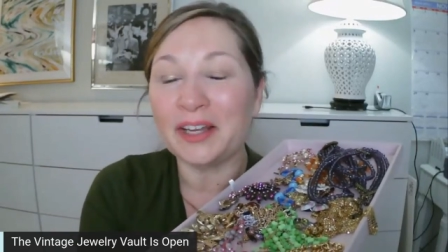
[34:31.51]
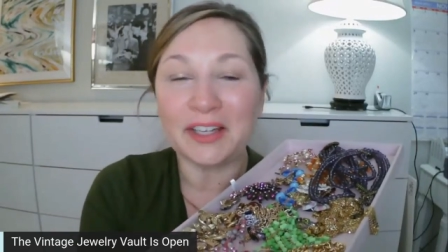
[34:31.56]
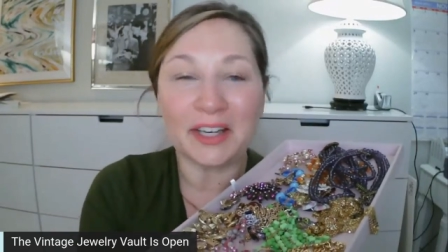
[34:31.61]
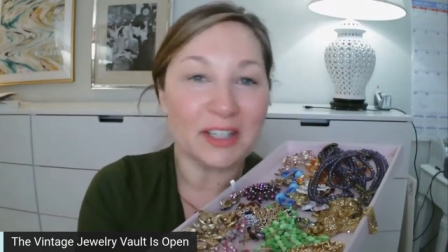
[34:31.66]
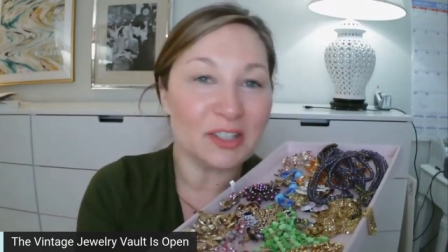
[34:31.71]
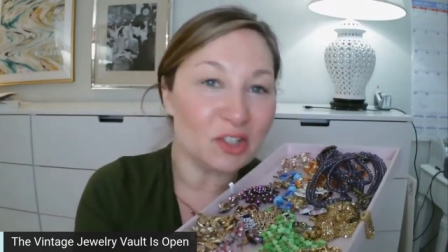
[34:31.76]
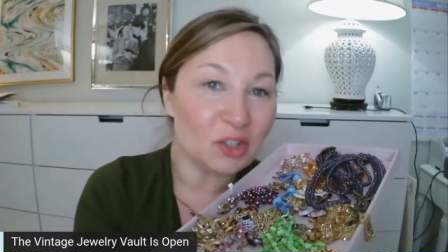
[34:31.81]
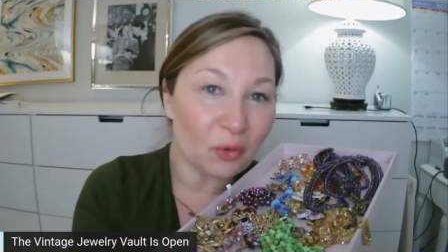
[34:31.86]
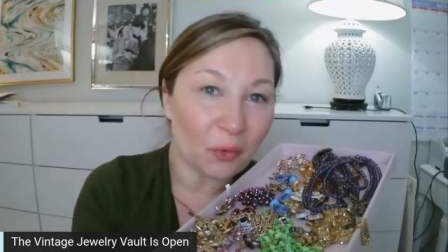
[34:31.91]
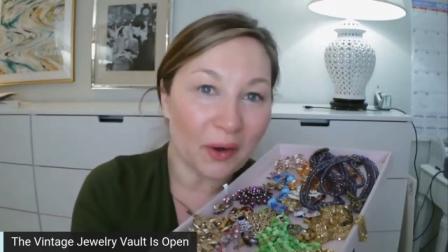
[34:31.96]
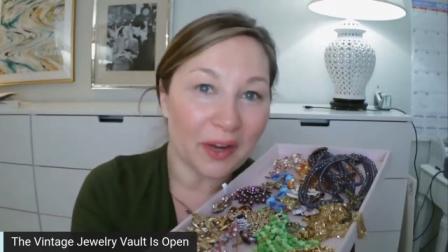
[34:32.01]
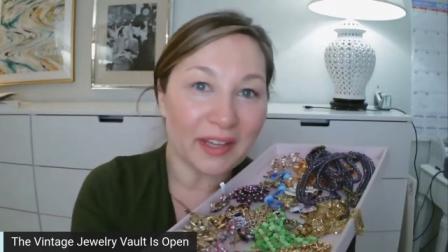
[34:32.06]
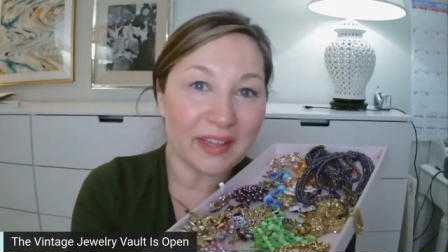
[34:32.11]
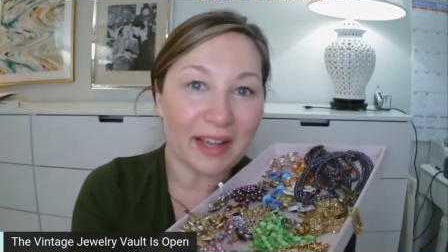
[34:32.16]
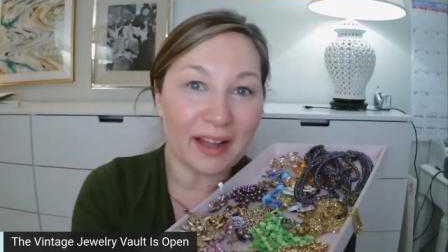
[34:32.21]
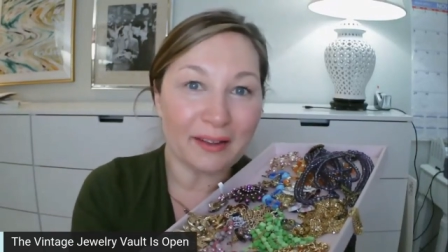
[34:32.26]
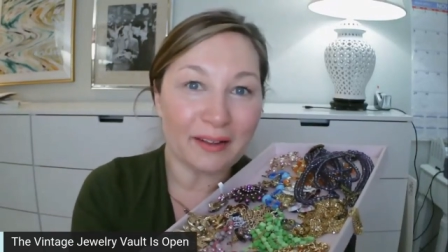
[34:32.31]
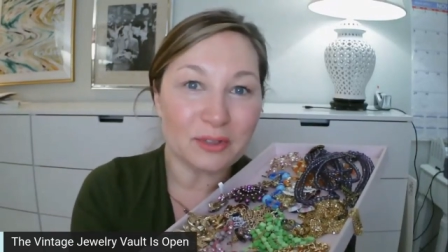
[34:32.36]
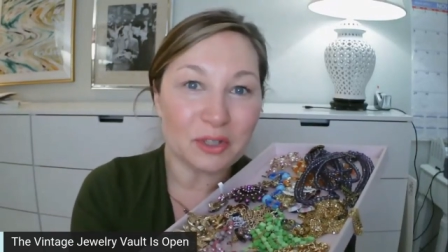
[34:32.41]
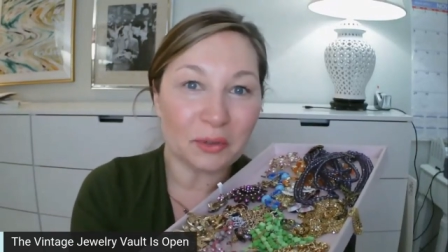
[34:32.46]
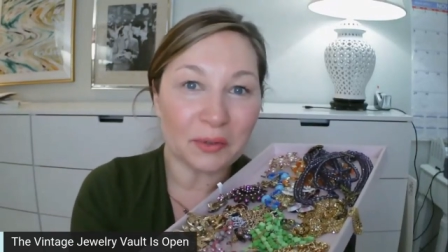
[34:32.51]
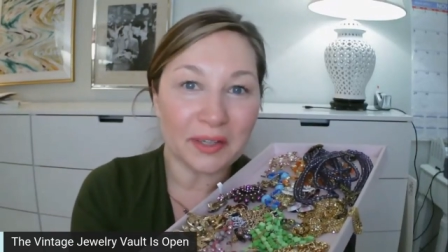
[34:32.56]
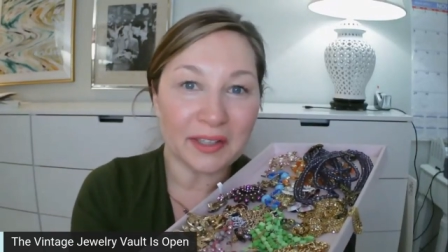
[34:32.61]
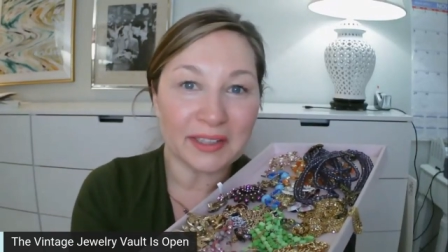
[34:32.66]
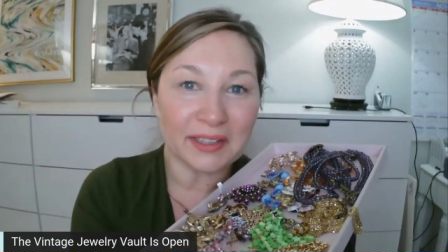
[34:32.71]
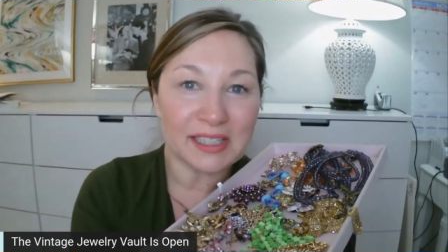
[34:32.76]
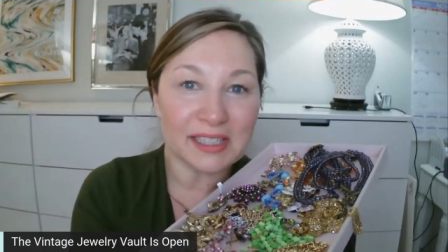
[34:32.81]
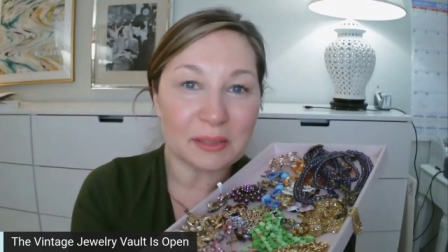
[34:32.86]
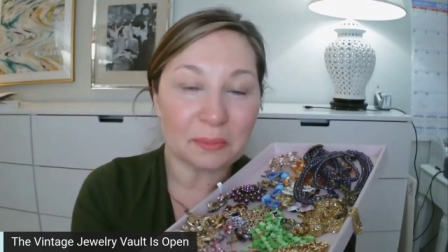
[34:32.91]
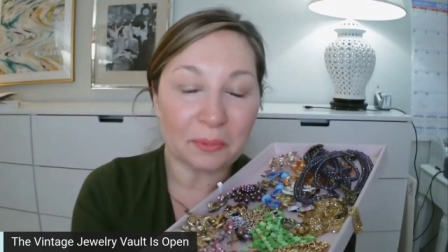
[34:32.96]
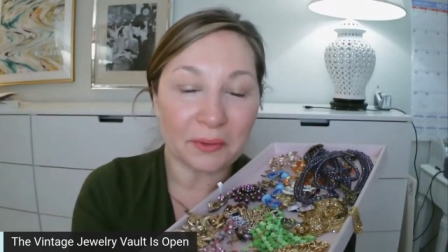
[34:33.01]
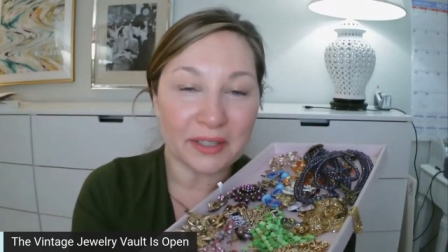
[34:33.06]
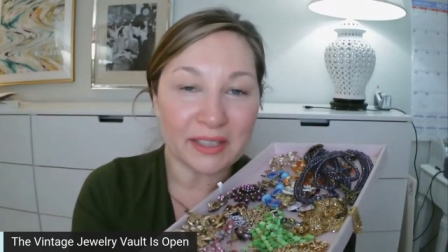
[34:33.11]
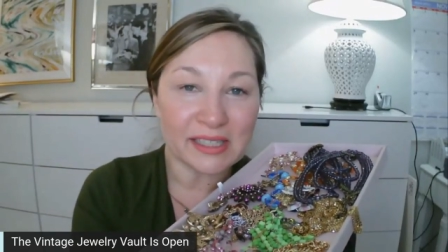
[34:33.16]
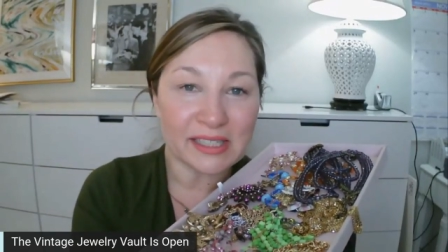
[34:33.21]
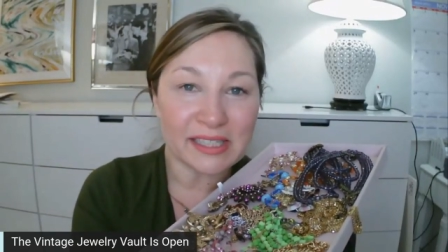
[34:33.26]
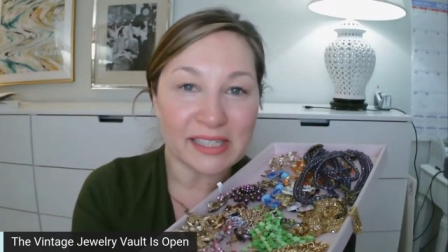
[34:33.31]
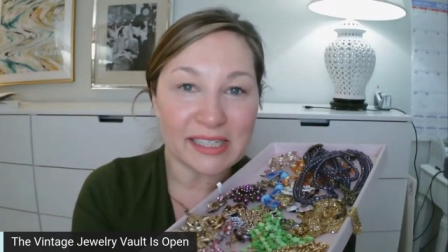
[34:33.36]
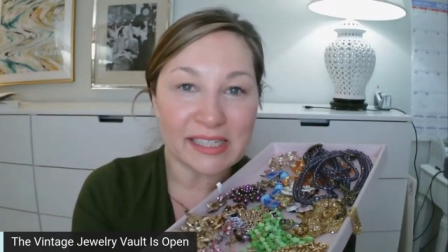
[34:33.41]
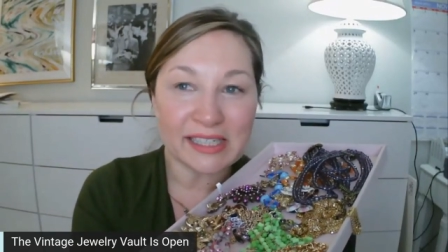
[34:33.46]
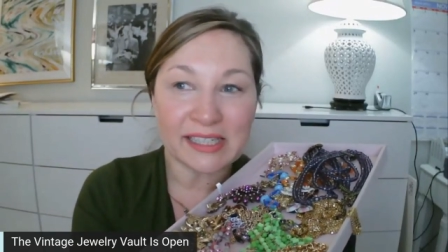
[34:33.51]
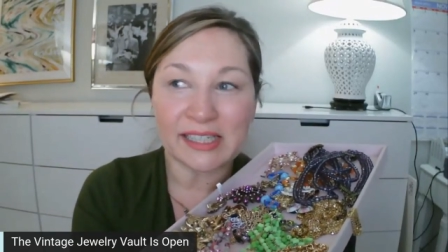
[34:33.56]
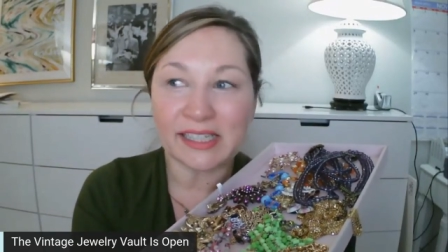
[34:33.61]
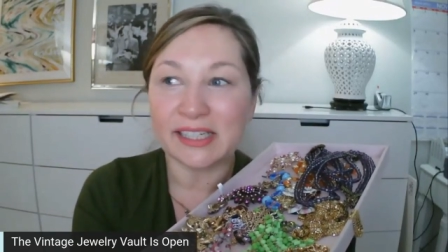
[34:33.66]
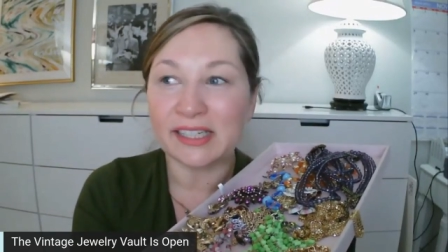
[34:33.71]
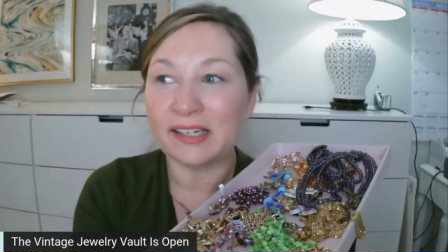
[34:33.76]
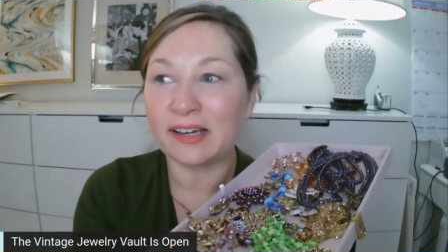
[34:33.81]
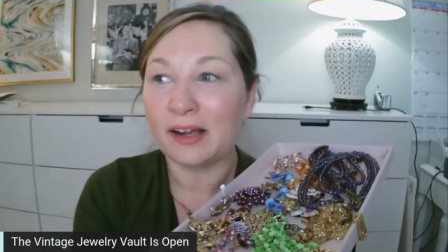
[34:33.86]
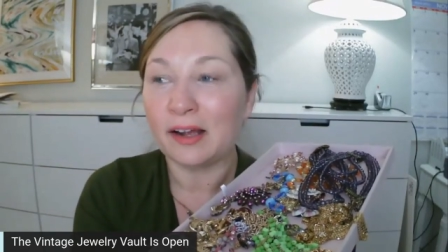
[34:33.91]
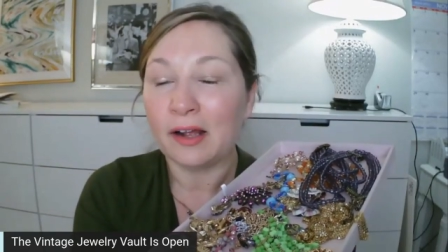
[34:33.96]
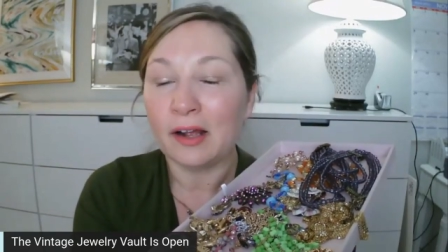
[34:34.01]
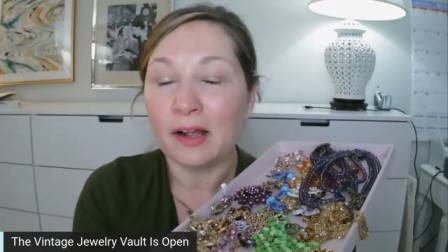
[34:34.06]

enjoy them during this spring season.